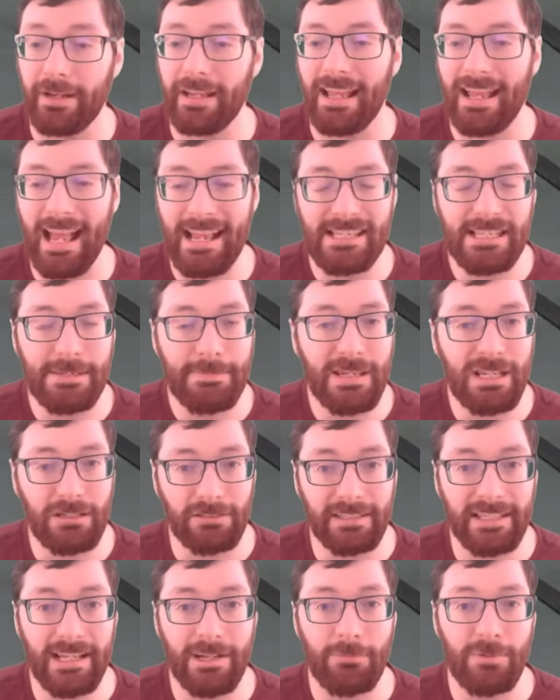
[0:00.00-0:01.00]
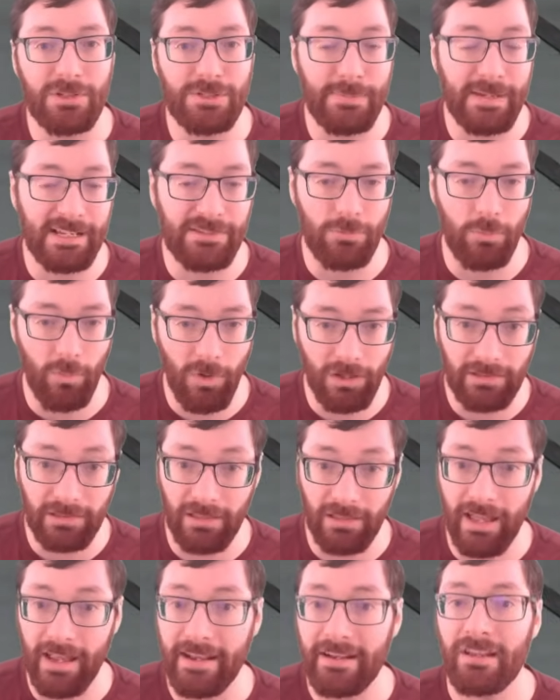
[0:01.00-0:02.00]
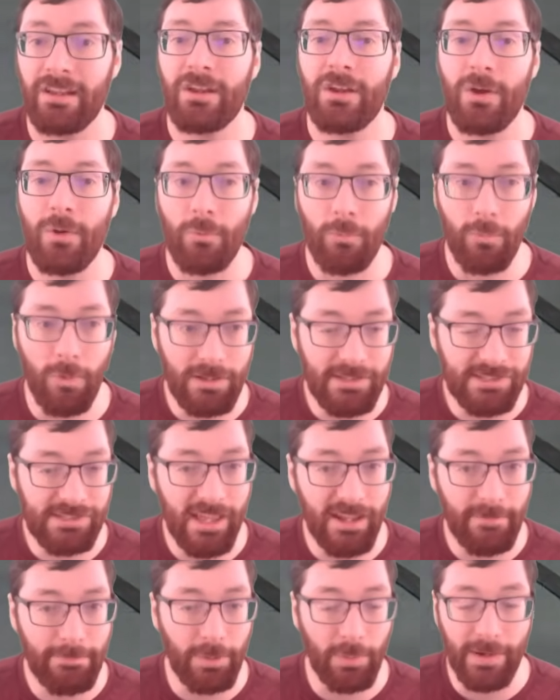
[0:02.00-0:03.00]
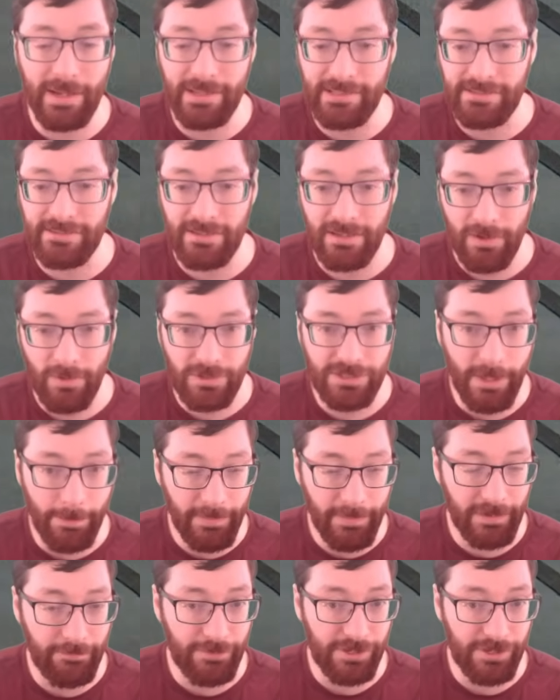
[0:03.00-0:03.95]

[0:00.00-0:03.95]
It has to be clean, which means one light, one set of points, something for